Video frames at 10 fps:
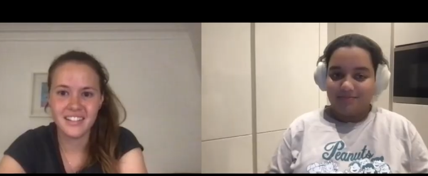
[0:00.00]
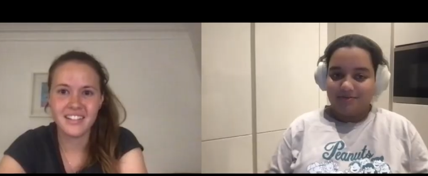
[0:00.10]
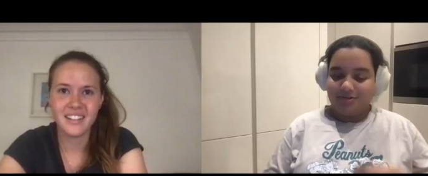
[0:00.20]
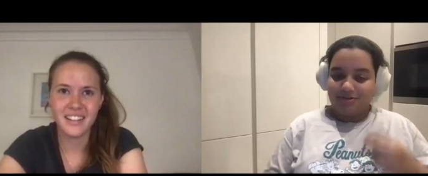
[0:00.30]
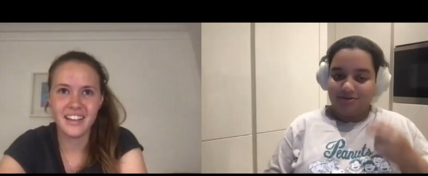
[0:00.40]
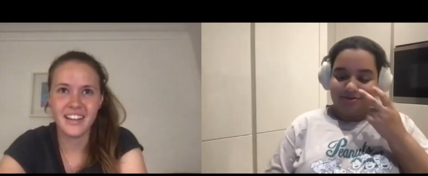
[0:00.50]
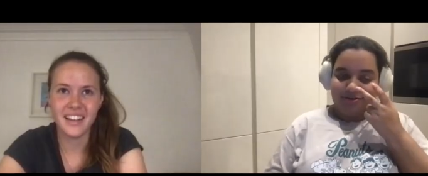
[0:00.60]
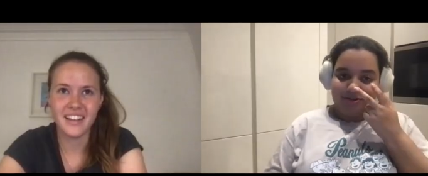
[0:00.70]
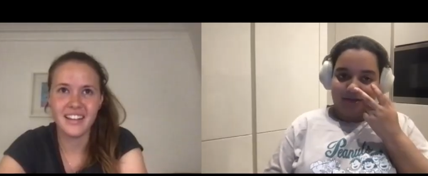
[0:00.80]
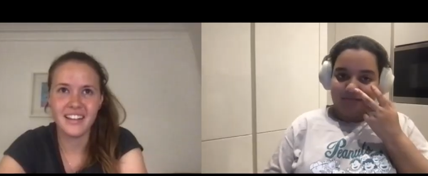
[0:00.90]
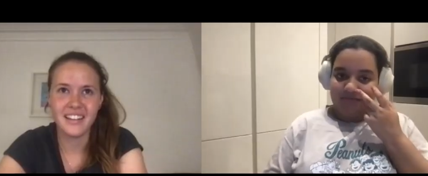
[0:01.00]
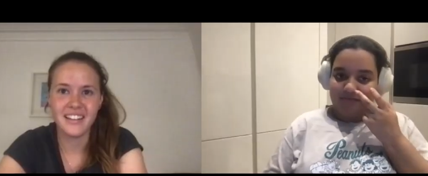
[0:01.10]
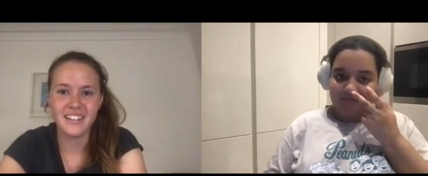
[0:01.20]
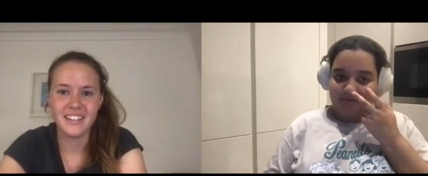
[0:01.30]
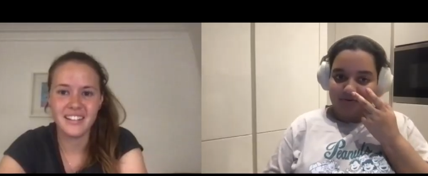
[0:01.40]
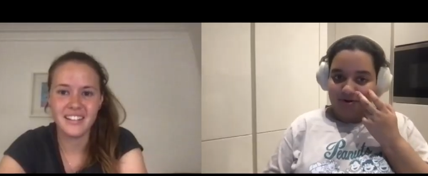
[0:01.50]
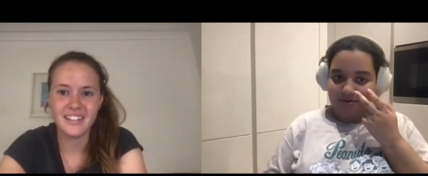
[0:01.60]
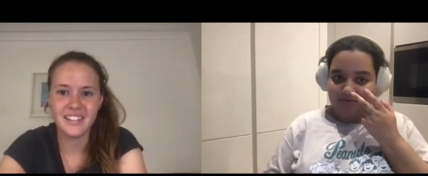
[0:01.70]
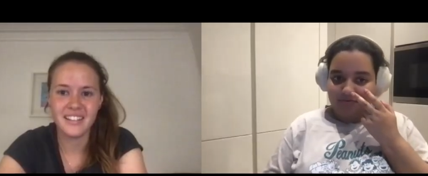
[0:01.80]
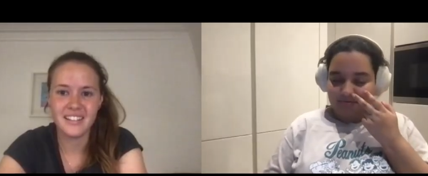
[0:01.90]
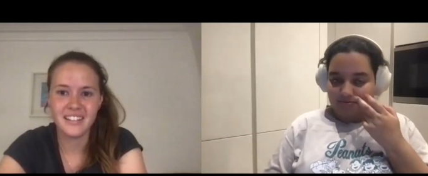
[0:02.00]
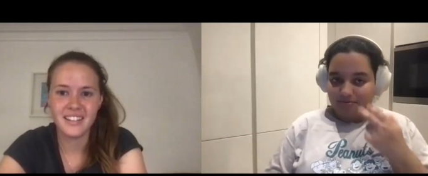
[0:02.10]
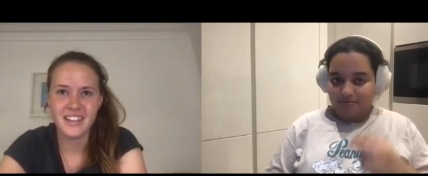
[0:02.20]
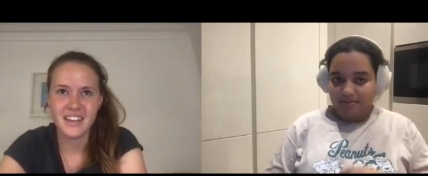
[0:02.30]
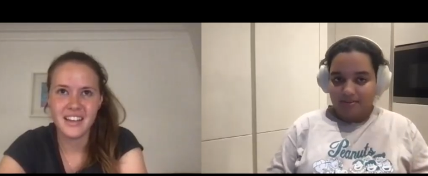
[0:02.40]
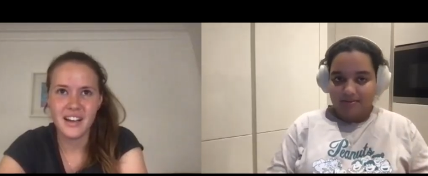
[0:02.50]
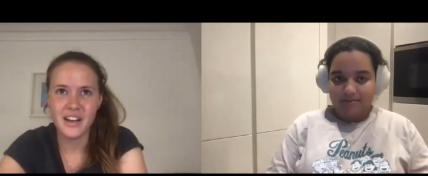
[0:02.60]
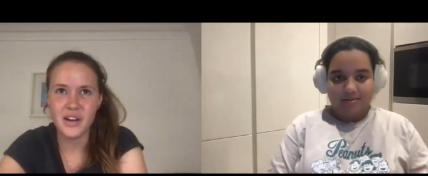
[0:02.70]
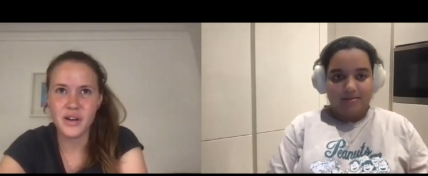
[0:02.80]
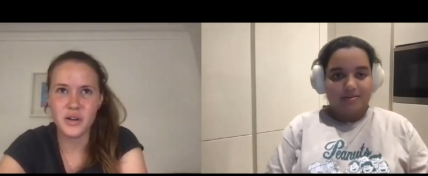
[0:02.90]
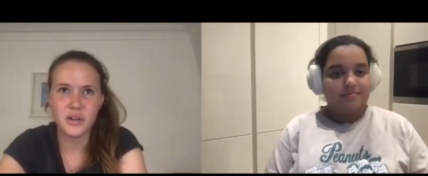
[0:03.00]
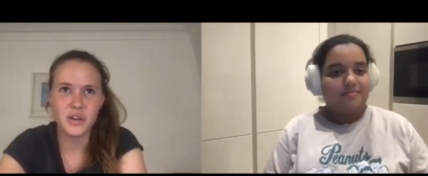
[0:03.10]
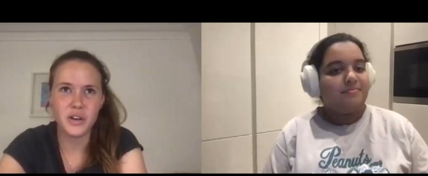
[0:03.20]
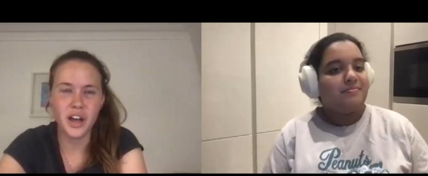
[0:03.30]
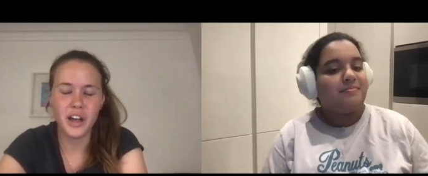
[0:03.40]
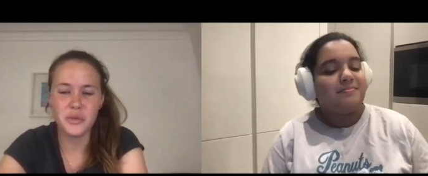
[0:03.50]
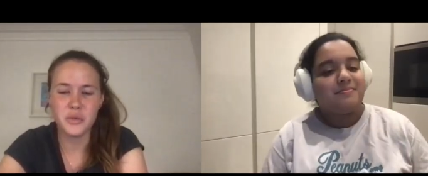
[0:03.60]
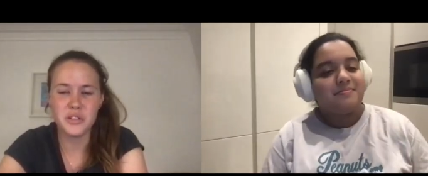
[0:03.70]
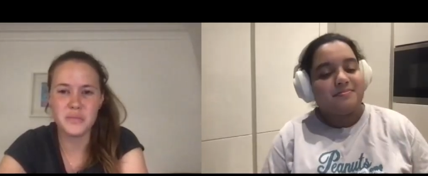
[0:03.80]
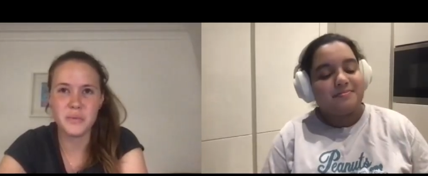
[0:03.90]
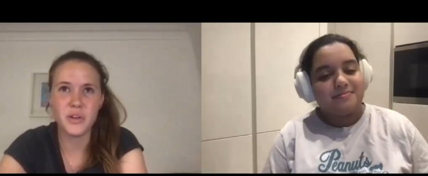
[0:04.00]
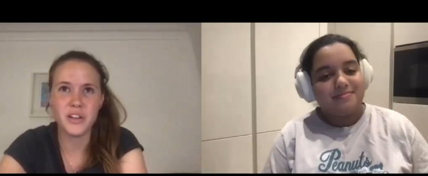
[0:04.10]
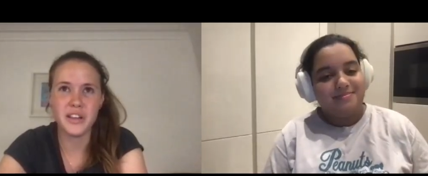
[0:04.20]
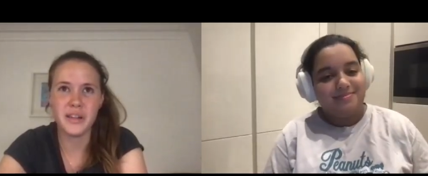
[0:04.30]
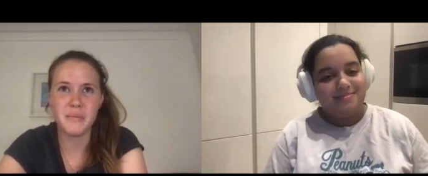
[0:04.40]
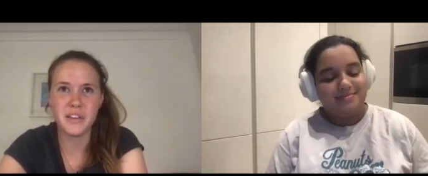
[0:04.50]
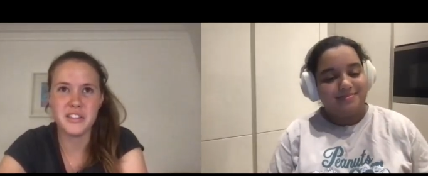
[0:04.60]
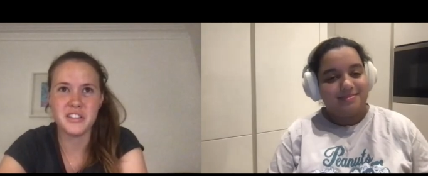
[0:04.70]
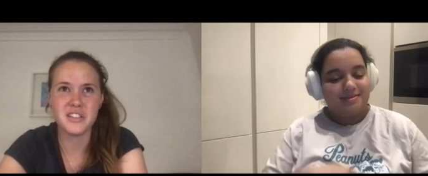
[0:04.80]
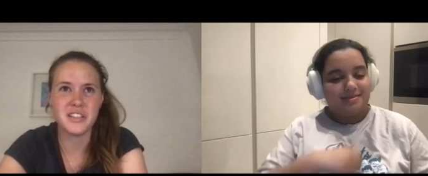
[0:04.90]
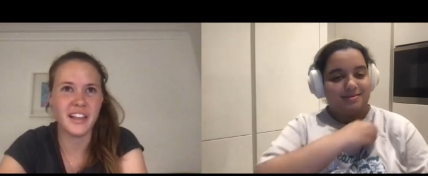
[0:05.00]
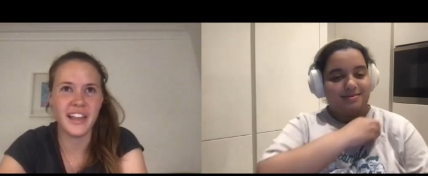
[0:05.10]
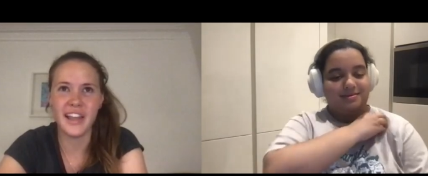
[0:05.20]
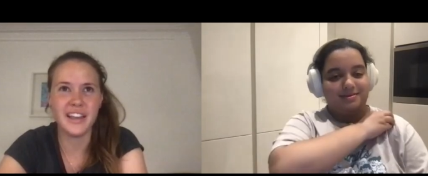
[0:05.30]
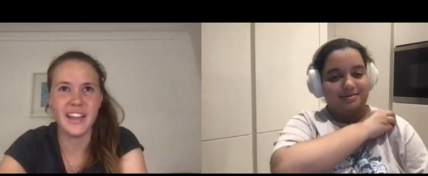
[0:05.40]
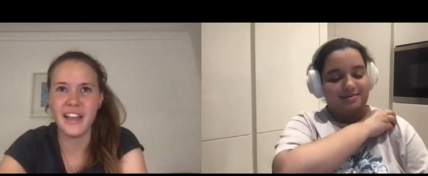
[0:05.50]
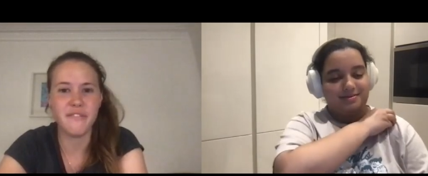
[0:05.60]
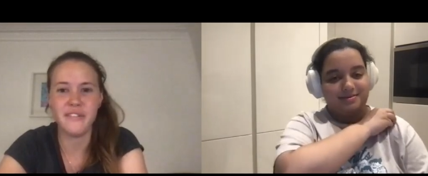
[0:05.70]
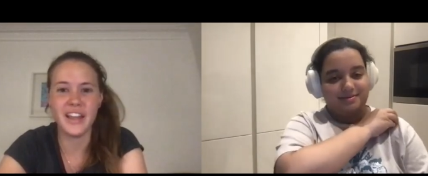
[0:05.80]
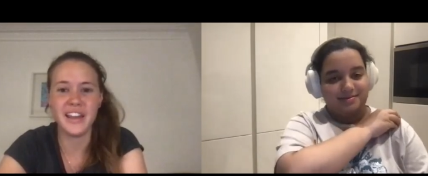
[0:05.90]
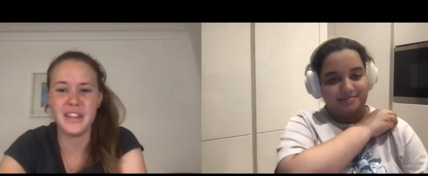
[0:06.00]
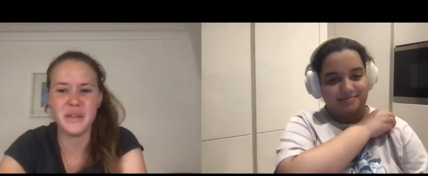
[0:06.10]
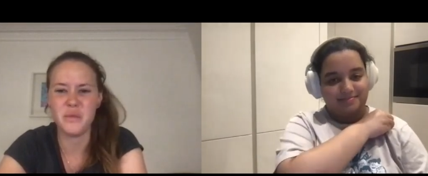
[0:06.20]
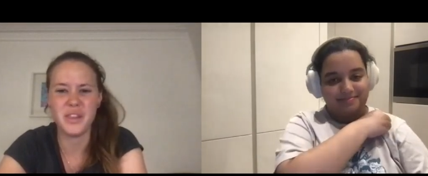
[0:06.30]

Speaker 1: Yeah. Did you did you have a favorite one,
Speaker 2: Grace? Or oh god, I don't want to spoil anything, but it's just like and anything with the